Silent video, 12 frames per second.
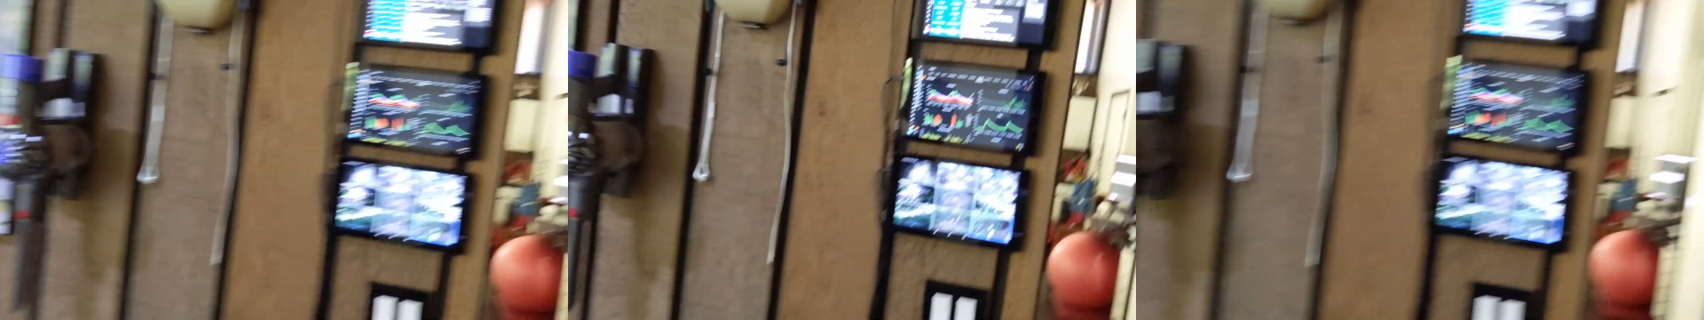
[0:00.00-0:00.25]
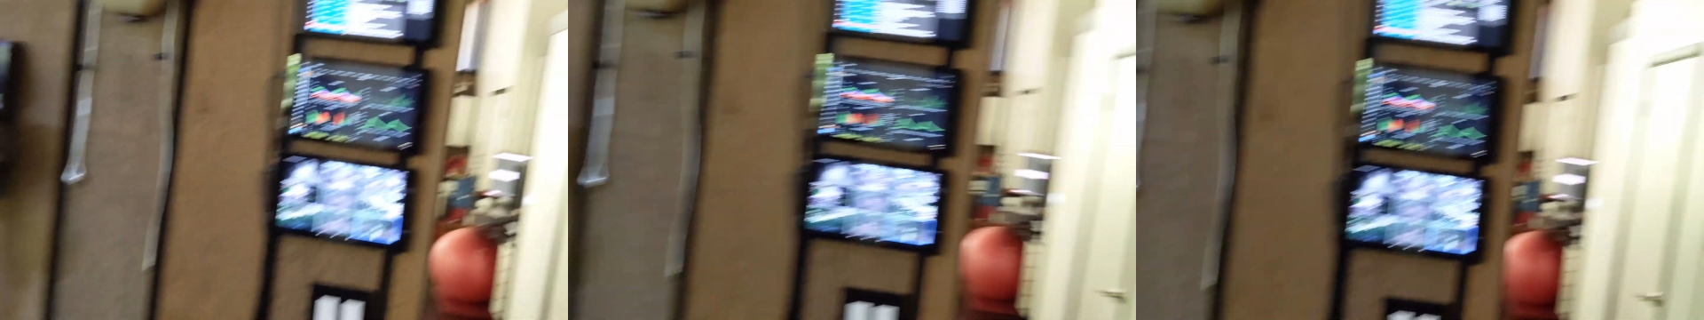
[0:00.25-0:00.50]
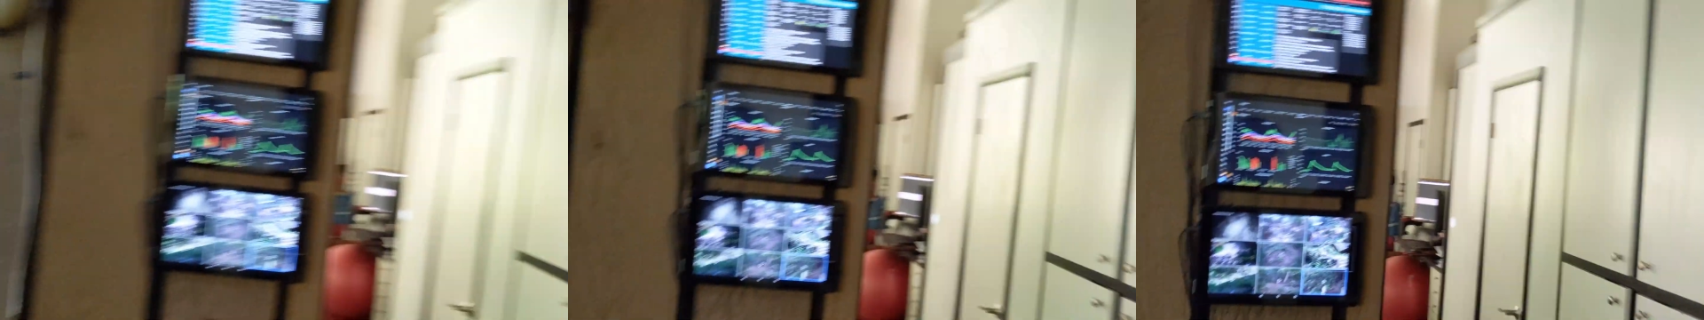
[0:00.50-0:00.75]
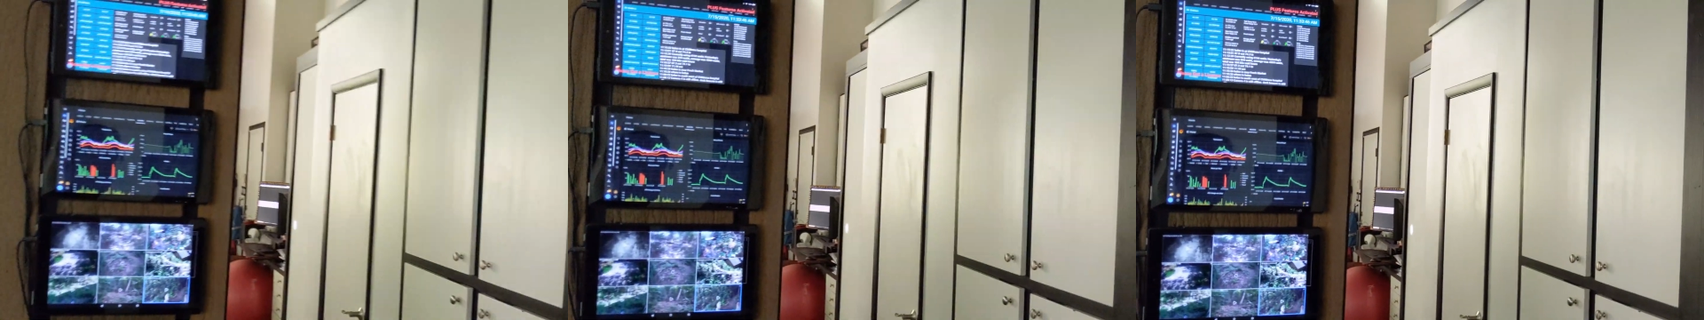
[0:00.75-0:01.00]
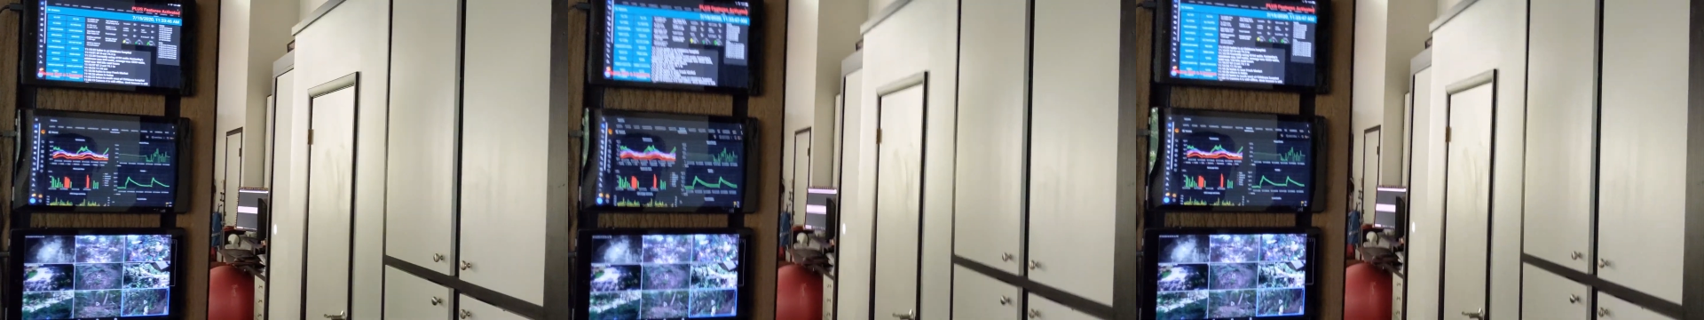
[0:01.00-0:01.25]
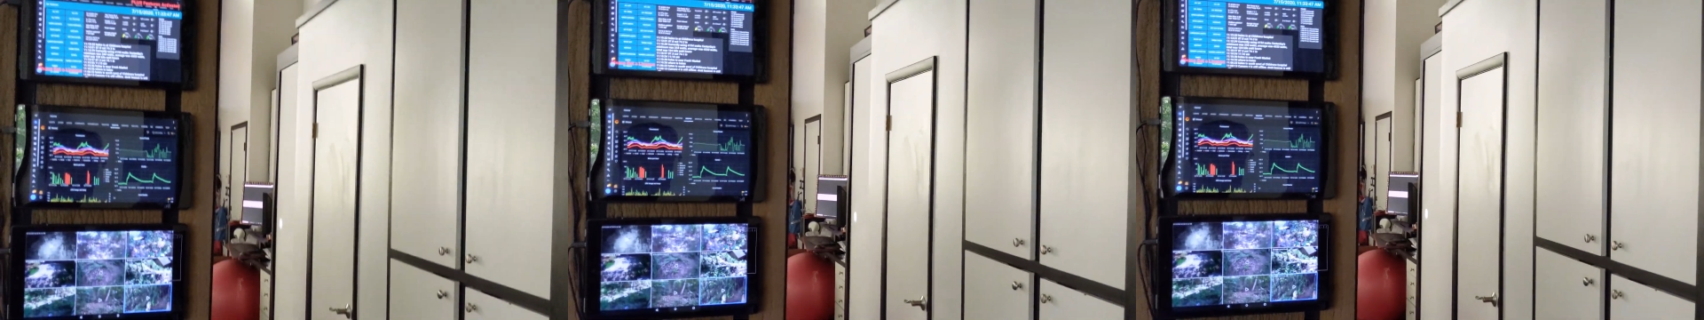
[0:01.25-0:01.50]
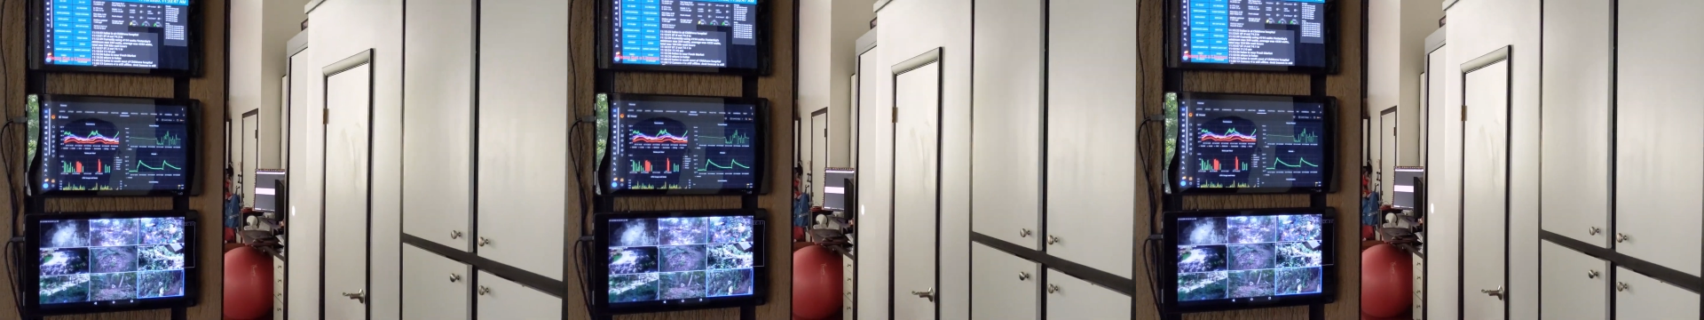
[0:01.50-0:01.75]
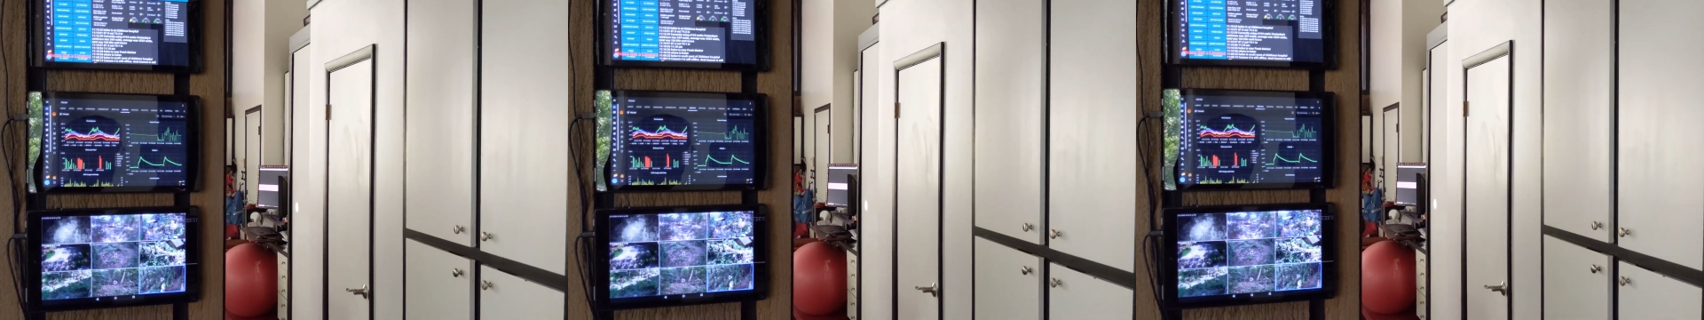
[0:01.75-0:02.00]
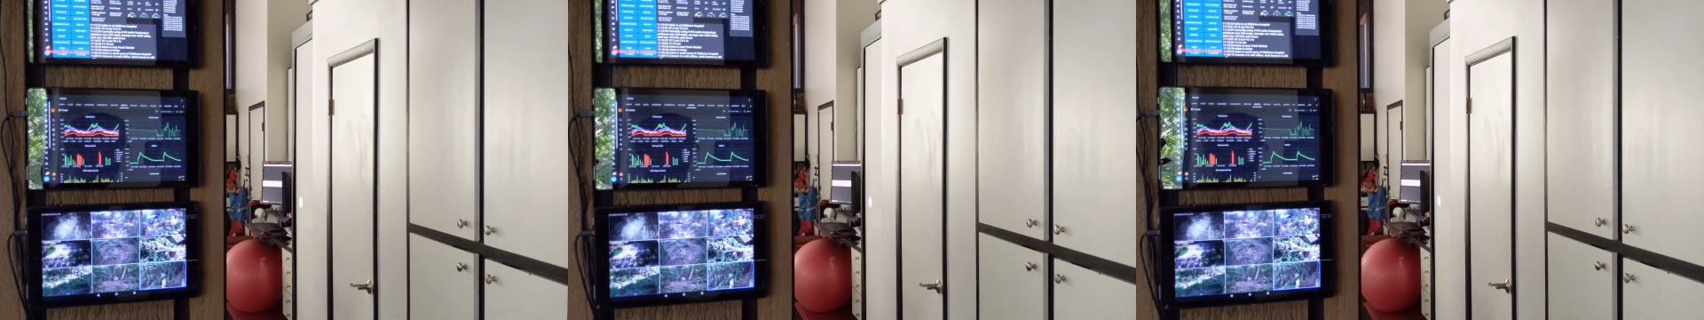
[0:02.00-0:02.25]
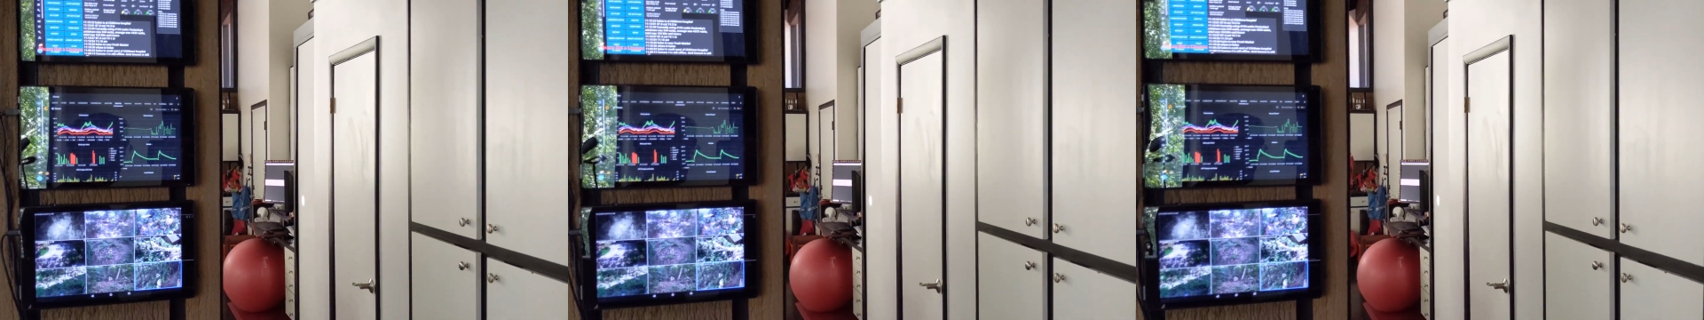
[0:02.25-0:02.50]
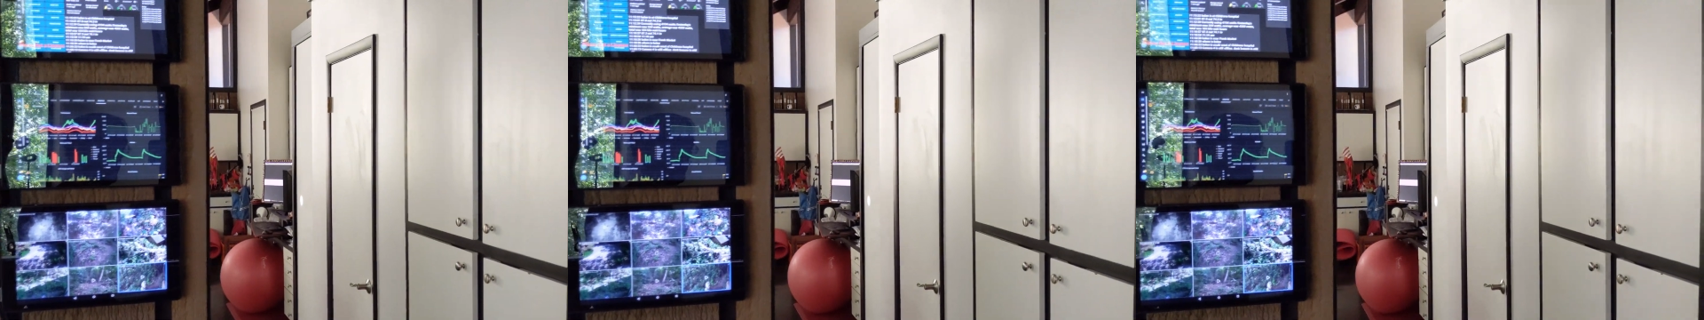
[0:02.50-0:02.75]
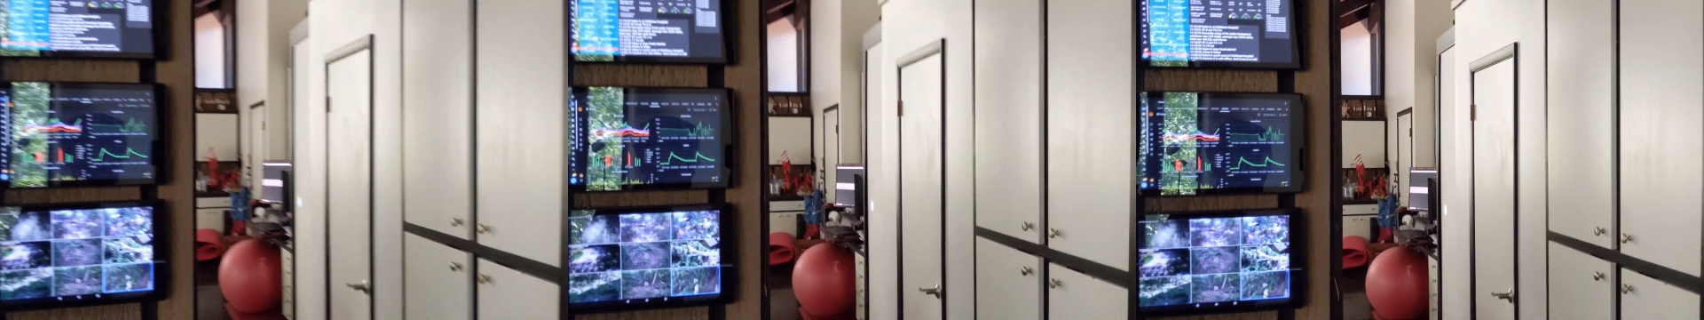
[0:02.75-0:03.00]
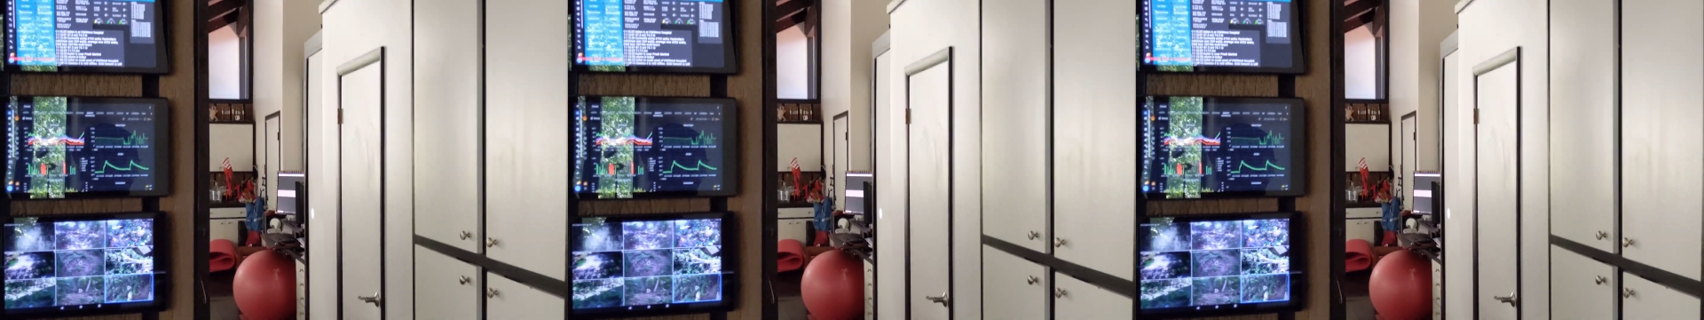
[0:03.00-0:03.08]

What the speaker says: [unreadable: no face in view]